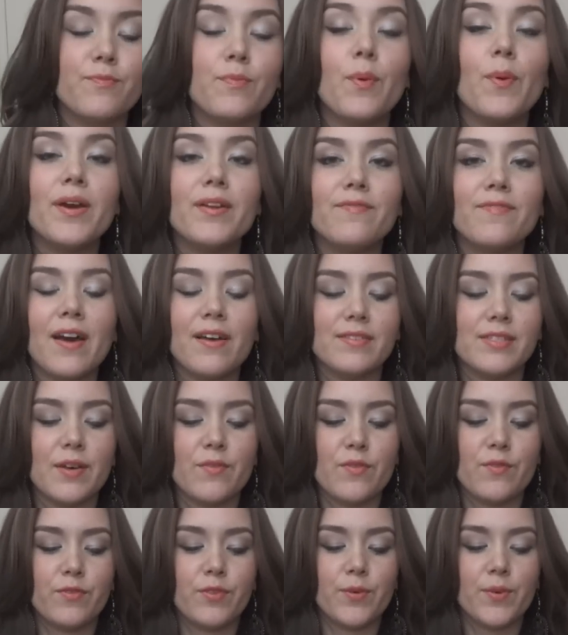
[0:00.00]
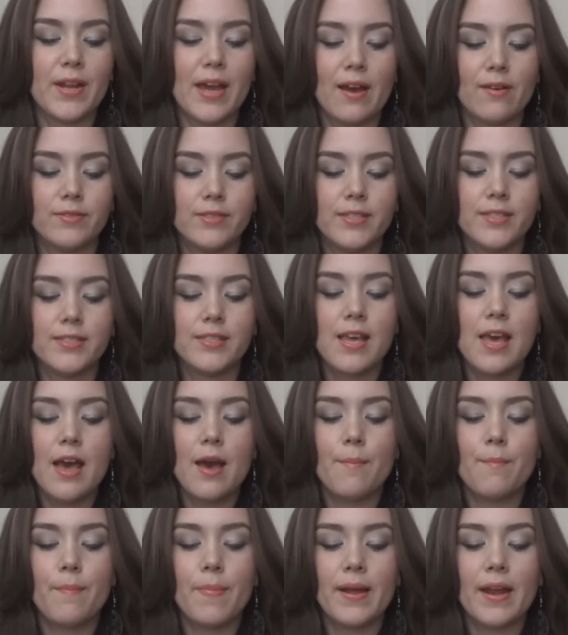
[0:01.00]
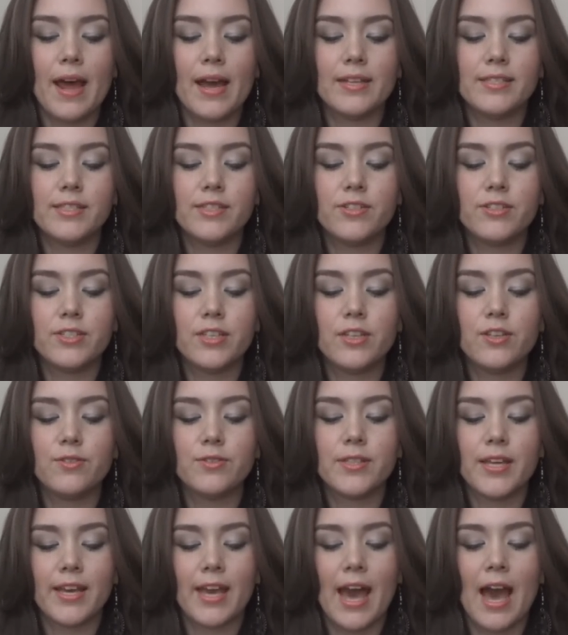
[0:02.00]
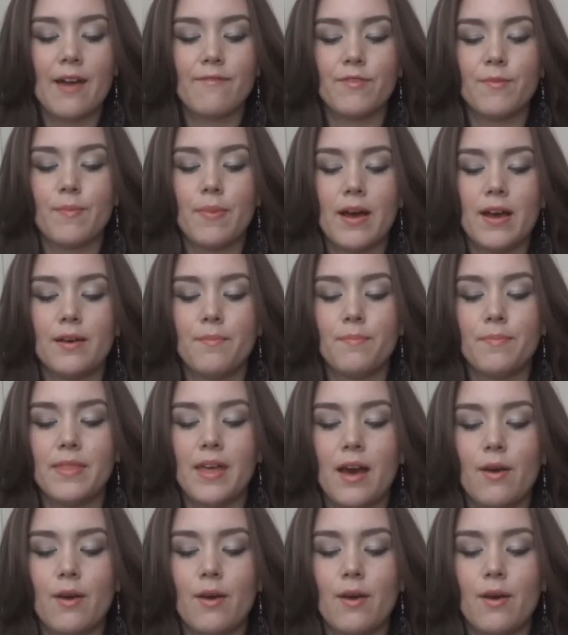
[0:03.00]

0.57 fluid ounces, but I seriously used like half a pump.